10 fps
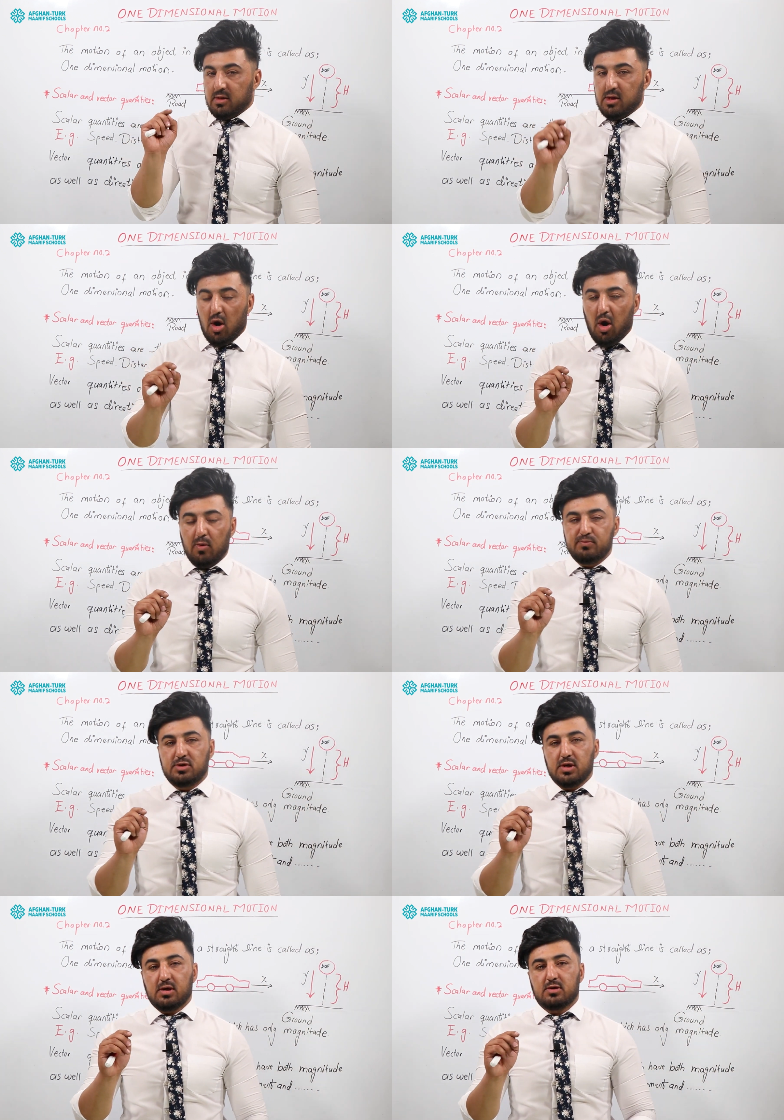the
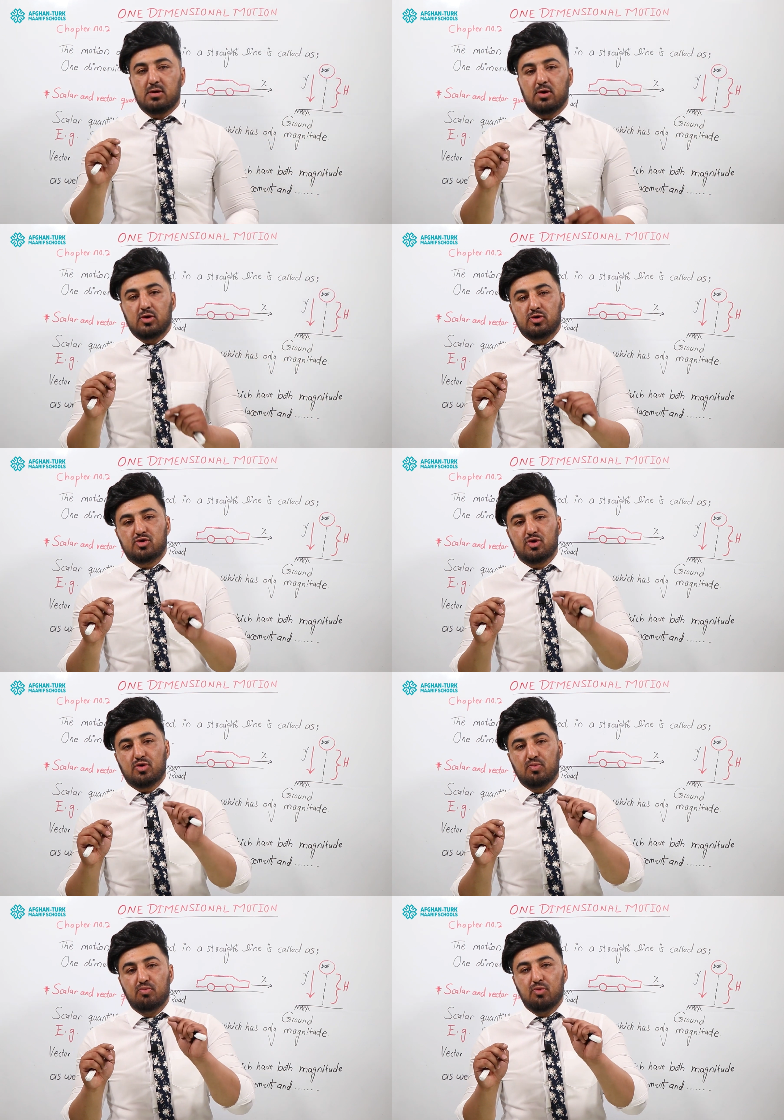object
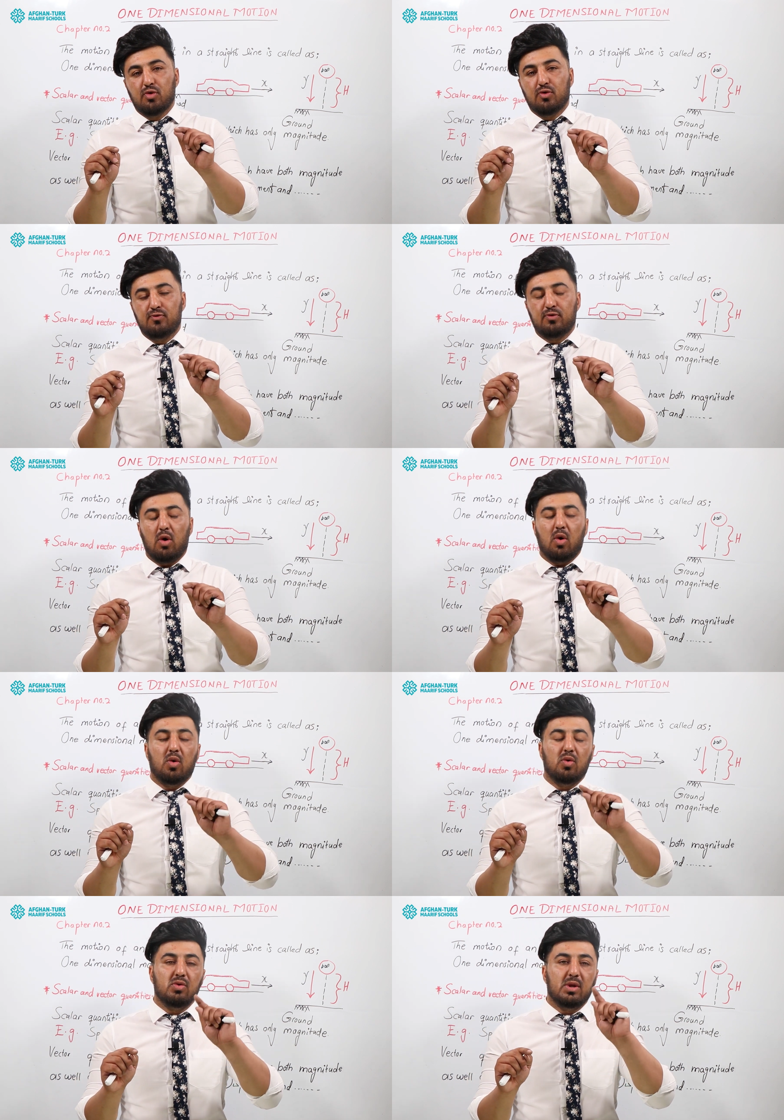should move
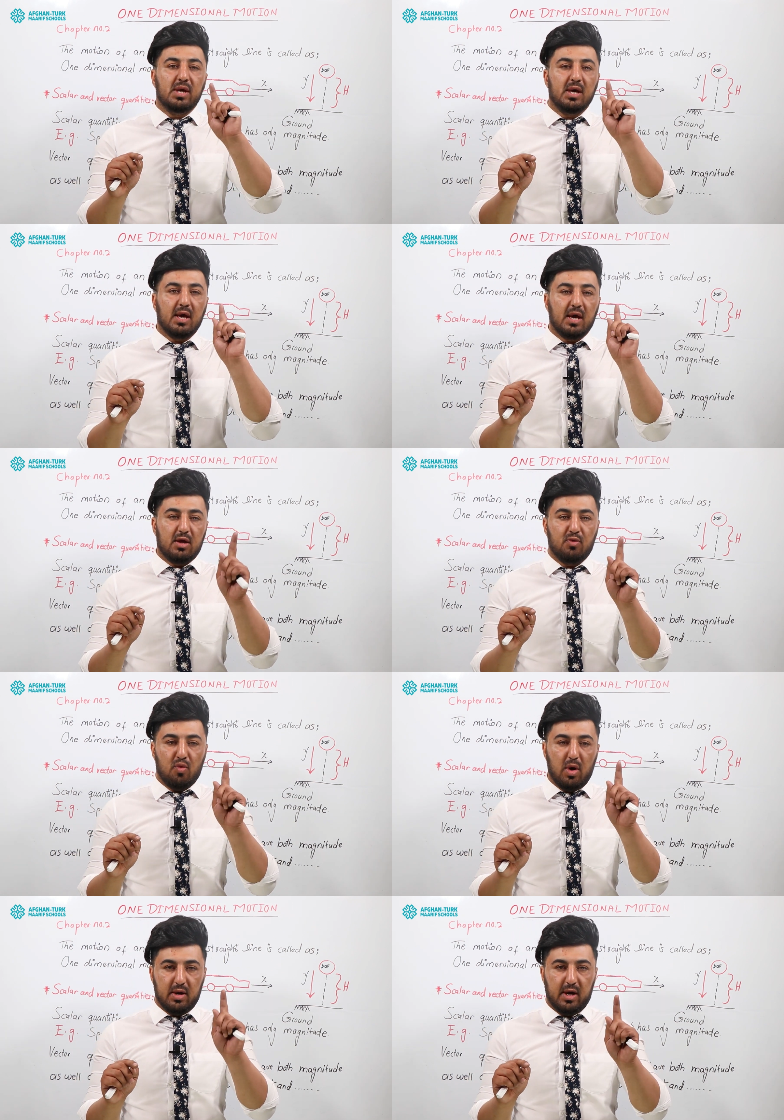only
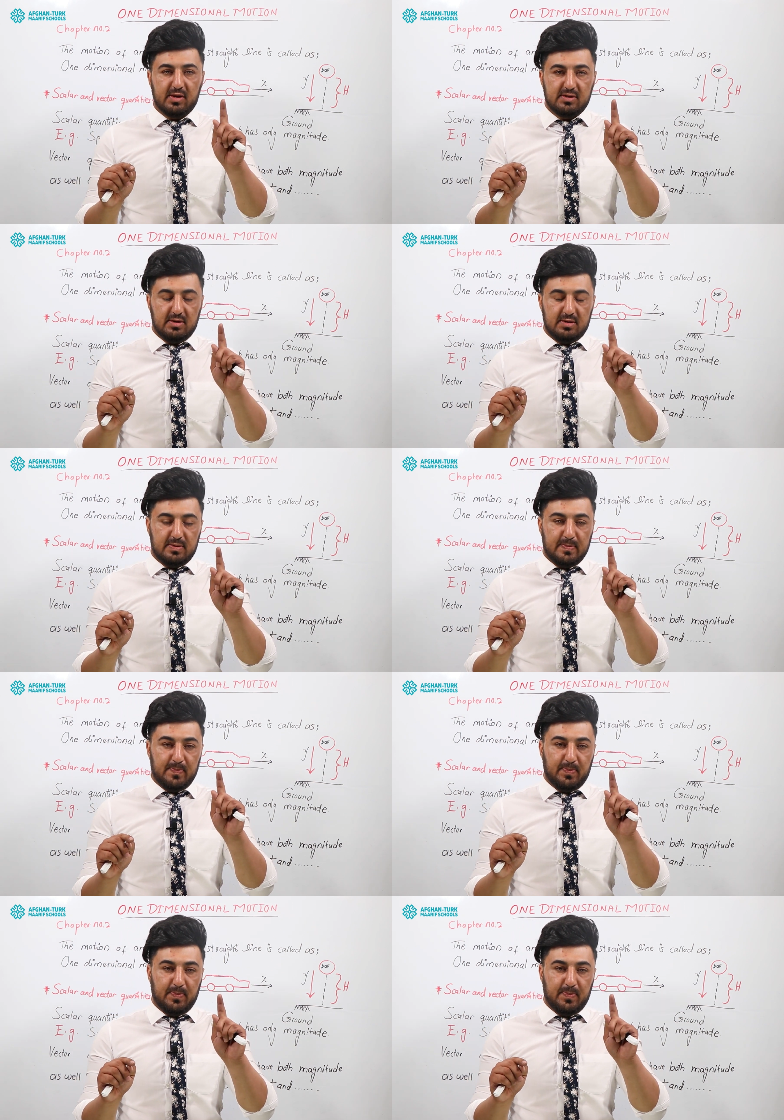in one axis.